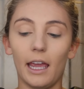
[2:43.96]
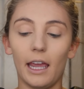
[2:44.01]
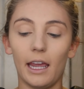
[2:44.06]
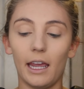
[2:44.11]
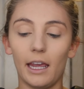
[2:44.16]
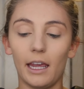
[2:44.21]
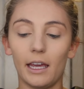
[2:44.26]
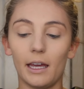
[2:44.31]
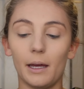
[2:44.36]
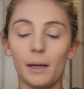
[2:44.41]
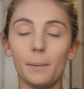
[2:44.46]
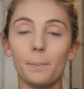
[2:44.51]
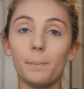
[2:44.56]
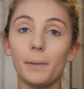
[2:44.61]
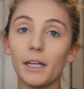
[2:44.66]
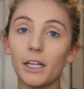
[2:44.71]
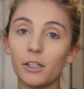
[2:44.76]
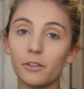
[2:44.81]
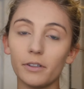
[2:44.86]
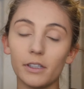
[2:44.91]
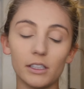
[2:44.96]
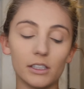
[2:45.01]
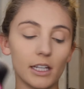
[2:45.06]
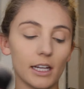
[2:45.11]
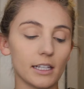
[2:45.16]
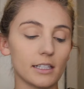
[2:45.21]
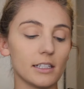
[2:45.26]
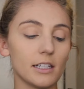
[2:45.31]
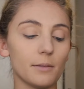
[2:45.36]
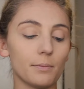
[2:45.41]
a bigger Real
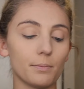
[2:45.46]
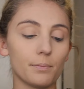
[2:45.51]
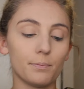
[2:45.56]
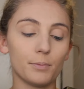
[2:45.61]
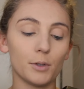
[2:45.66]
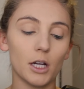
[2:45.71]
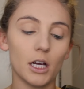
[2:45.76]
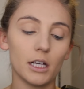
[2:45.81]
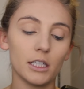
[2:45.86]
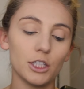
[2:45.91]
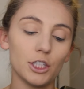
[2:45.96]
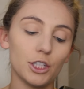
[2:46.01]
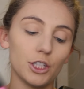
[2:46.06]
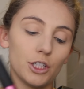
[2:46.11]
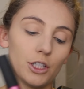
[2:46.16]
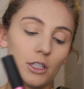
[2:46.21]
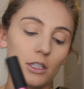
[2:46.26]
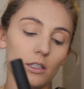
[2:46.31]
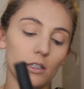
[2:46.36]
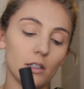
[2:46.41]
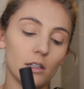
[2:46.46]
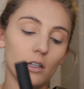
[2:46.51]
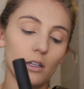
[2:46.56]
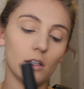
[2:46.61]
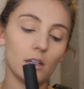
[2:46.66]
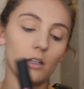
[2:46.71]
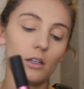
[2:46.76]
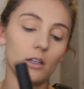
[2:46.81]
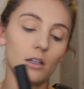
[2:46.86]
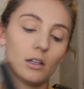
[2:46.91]
Technique brush
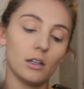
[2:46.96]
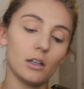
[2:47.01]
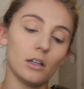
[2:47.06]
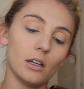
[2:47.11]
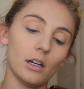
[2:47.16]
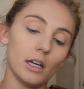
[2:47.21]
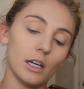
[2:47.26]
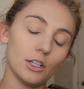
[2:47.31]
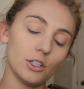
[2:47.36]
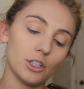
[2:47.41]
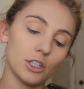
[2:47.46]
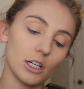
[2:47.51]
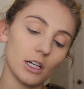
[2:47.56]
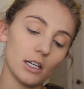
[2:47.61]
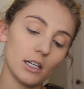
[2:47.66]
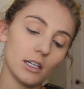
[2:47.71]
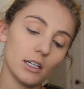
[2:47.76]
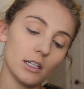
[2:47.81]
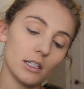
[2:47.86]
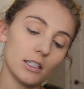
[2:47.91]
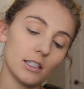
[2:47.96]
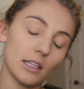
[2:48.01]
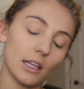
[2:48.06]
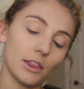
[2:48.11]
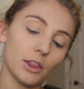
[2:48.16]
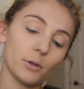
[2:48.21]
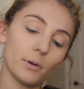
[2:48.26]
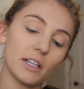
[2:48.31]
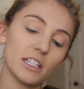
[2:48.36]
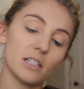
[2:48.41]
and just set
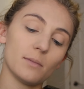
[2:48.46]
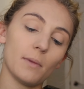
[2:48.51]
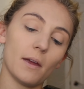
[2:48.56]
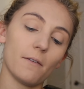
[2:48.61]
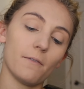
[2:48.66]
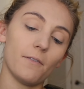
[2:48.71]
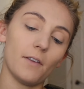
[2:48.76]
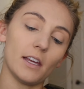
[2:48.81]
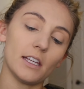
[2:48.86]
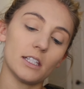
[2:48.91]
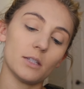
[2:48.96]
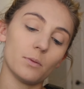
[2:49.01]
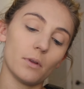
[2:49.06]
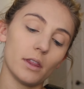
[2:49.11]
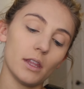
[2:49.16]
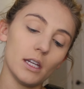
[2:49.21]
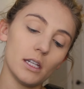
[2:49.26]
the rest of my face with